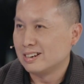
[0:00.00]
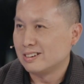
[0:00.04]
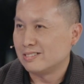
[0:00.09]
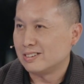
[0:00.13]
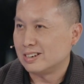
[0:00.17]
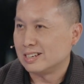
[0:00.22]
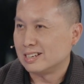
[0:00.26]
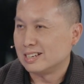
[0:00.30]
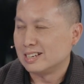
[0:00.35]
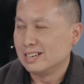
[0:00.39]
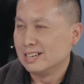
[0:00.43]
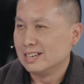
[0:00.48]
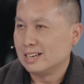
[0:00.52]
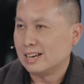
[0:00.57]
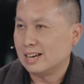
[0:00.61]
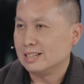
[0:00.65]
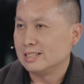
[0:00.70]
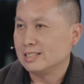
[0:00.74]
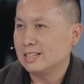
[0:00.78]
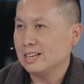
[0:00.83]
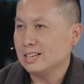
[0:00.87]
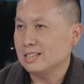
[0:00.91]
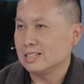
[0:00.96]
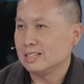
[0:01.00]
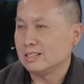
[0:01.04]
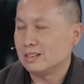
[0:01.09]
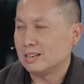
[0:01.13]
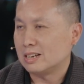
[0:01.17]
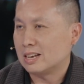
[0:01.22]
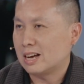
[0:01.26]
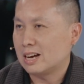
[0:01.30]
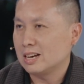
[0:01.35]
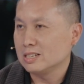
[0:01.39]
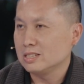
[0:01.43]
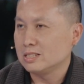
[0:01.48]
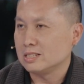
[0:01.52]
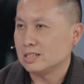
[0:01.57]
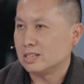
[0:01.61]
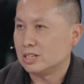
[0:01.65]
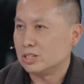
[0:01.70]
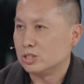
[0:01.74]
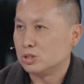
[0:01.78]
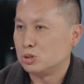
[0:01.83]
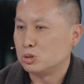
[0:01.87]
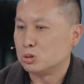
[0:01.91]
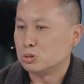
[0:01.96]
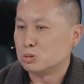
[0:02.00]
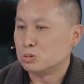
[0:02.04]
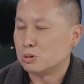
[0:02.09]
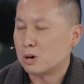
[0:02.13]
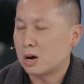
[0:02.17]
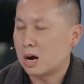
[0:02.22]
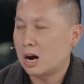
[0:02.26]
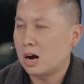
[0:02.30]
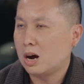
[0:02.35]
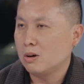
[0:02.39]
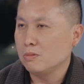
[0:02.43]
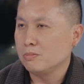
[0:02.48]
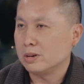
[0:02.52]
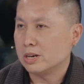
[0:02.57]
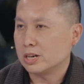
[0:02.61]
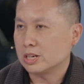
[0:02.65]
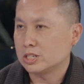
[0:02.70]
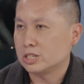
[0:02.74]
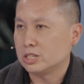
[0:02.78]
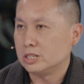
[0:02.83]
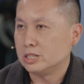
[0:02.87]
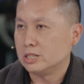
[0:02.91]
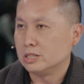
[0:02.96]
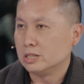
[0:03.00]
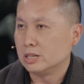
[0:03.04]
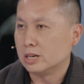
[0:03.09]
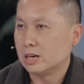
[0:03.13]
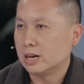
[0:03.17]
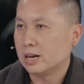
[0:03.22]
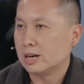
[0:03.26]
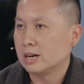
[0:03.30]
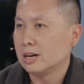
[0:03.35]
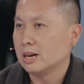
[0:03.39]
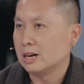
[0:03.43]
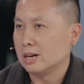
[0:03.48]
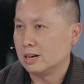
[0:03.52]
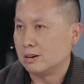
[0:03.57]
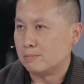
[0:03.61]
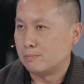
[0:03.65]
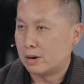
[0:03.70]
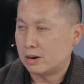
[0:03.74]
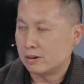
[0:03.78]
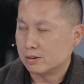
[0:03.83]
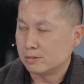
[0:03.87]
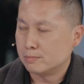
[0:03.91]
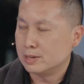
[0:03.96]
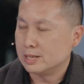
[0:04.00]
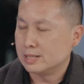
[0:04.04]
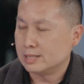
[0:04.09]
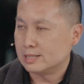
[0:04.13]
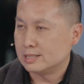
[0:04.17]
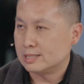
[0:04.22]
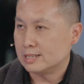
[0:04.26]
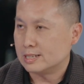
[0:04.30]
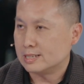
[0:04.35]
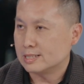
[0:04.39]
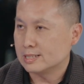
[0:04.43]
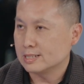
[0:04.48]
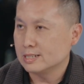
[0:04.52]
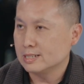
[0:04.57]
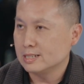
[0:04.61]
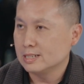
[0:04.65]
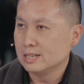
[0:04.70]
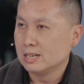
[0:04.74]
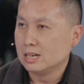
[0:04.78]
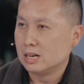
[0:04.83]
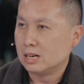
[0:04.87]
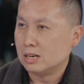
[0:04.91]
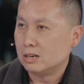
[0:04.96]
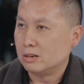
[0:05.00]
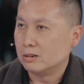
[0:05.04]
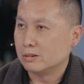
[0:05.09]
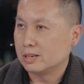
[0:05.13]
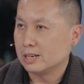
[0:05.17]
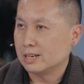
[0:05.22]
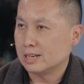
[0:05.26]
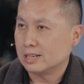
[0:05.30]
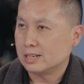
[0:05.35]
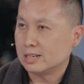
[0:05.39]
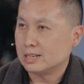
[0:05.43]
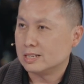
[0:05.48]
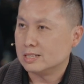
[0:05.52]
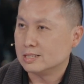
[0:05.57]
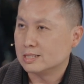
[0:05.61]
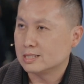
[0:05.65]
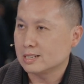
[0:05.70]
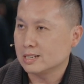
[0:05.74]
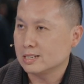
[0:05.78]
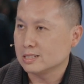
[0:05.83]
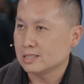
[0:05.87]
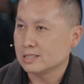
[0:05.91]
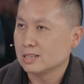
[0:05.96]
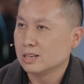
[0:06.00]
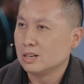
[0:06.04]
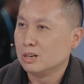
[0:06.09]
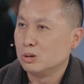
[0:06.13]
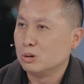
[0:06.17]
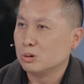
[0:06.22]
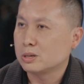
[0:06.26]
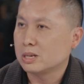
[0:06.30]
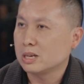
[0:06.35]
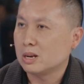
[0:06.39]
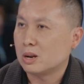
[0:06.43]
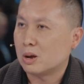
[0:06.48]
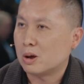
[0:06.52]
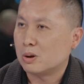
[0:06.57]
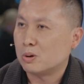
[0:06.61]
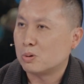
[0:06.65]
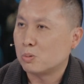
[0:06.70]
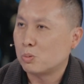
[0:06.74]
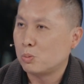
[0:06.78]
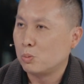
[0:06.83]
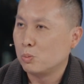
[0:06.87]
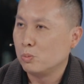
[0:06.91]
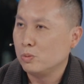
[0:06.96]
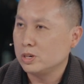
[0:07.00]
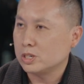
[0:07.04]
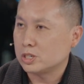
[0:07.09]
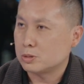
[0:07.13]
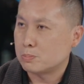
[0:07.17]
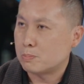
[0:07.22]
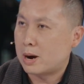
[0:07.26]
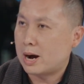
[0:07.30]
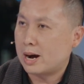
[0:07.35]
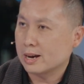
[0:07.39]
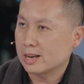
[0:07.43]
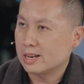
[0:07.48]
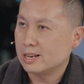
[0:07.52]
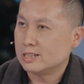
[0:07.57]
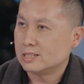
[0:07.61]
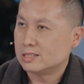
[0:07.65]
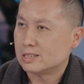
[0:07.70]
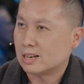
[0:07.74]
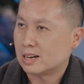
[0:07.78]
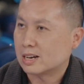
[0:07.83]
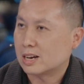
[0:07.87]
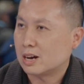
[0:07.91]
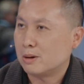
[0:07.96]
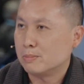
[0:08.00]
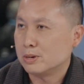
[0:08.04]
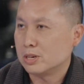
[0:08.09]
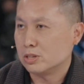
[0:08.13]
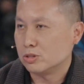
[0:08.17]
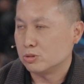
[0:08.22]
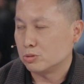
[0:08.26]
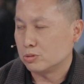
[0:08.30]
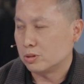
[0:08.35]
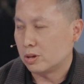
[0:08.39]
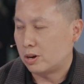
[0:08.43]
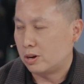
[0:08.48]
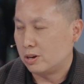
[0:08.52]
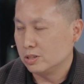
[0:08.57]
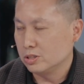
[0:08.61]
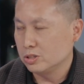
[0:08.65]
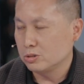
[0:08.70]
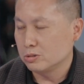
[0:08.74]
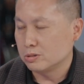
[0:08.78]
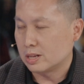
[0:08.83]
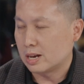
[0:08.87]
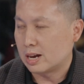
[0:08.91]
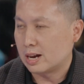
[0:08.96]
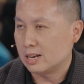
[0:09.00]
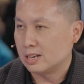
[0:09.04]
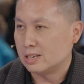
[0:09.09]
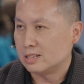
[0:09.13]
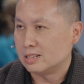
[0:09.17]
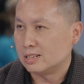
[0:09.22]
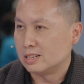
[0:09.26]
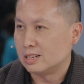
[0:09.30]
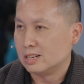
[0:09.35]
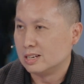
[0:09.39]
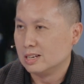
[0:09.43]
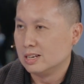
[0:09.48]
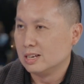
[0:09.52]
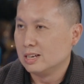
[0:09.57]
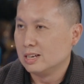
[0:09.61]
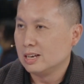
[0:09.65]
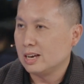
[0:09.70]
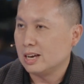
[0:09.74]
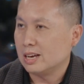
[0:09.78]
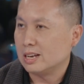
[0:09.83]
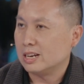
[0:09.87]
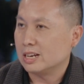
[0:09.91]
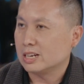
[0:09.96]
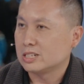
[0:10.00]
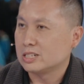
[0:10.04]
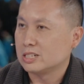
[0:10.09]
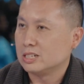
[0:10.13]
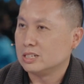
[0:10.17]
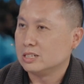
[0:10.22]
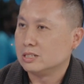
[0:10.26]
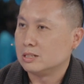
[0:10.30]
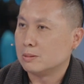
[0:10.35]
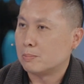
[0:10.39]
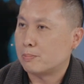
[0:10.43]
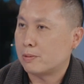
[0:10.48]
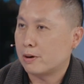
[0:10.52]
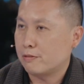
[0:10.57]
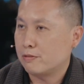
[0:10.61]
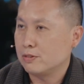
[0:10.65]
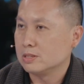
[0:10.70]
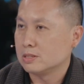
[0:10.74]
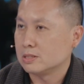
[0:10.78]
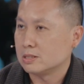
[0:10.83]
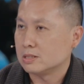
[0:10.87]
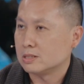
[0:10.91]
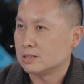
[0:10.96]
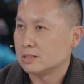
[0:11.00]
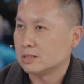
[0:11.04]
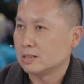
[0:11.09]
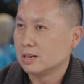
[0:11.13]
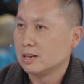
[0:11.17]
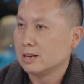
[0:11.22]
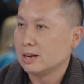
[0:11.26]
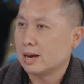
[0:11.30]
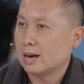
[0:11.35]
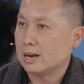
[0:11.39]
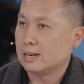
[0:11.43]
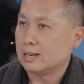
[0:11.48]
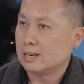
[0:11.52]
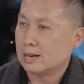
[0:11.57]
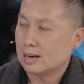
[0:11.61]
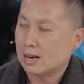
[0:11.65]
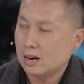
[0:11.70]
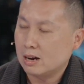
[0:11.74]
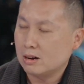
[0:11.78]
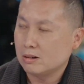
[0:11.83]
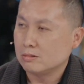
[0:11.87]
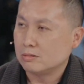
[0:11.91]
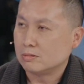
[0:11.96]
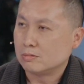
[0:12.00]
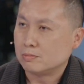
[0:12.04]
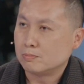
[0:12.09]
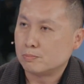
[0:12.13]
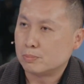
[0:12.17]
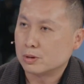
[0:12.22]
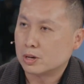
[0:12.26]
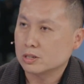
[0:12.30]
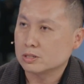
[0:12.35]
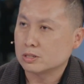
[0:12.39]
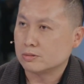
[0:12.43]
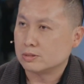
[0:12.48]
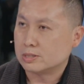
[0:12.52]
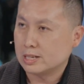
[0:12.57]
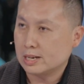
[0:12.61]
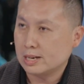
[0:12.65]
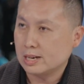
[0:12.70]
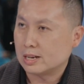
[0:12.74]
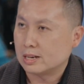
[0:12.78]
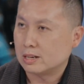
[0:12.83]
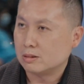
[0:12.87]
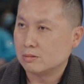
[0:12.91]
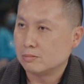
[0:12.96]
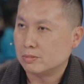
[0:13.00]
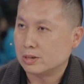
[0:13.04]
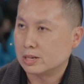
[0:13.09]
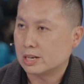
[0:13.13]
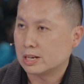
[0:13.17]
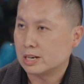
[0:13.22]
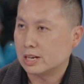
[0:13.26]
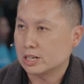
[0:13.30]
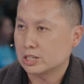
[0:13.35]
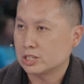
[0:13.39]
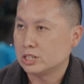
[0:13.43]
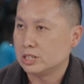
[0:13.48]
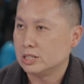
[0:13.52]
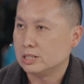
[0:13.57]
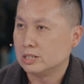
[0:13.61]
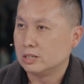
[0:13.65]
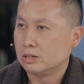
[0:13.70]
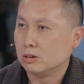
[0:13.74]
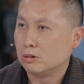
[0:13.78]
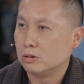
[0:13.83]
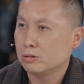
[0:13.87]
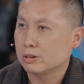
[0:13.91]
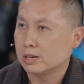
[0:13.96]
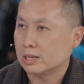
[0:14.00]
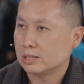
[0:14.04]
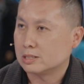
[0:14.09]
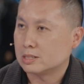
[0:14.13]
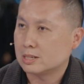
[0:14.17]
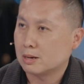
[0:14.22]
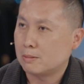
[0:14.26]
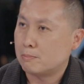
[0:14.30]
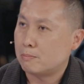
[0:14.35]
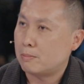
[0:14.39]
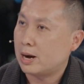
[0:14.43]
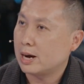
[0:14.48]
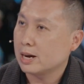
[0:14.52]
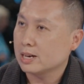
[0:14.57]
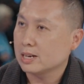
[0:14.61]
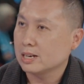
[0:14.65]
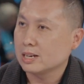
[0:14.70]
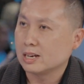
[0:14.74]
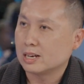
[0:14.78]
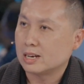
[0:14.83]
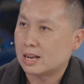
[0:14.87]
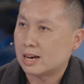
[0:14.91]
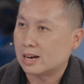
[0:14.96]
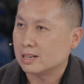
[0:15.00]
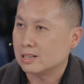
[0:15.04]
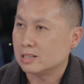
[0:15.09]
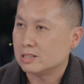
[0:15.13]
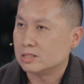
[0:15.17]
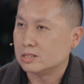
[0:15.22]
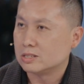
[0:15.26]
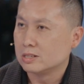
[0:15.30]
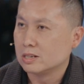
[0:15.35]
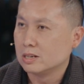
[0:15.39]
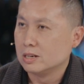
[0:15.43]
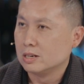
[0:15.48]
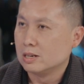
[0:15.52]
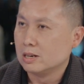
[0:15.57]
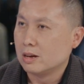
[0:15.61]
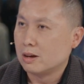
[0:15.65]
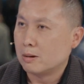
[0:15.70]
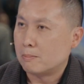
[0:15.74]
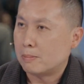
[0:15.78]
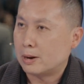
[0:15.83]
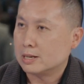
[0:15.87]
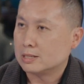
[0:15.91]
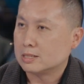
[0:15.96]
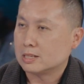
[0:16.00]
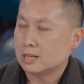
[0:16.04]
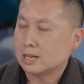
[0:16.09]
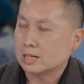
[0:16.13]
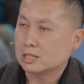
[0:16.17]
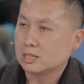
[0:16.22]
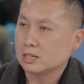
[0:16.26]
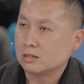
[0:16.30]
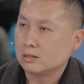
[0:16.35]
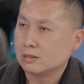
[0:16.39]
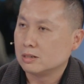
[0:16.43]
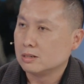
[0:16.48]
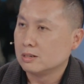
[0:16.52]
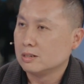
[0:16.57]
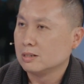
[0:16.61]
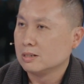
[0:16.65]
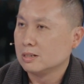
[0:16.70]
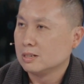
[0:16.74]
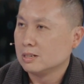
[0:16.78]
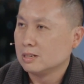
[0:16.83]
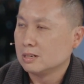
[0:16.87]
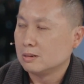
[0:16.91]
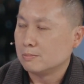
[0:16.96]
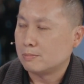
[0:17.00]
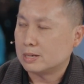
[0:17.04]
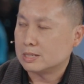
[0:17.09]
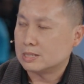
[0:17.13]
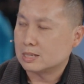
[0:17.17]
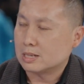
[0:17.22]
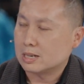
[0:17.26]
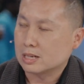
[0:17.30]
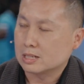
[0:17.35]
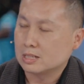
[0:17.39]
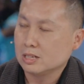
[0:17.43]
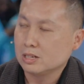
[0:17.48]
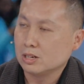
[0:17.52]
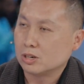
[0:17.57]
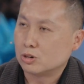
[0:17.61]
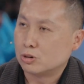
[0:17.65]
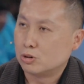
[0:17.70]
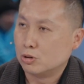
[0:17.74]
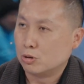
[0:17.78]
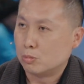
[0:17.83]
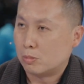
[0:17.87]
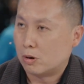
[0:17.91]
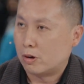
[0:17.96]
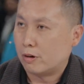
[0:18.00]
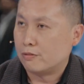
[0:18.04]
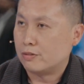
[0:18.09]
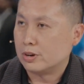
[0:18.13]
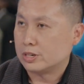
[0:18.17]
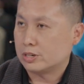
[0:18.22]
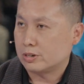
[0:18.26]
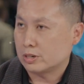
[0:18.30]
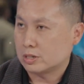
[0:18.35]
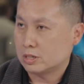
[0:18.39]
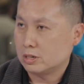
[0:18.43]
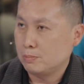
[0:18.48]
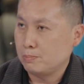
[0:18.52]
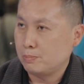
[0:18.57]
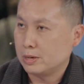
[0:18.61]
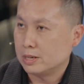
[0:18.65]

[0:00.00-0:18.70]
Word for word: right? And that lies into how we actually amalgamate the data, looking at the insights, looking at which markets are coming into the onto the island, and actually the preferences. And now, because of that, we can actually look at some marketing alliance by selected by selecting a group of attraction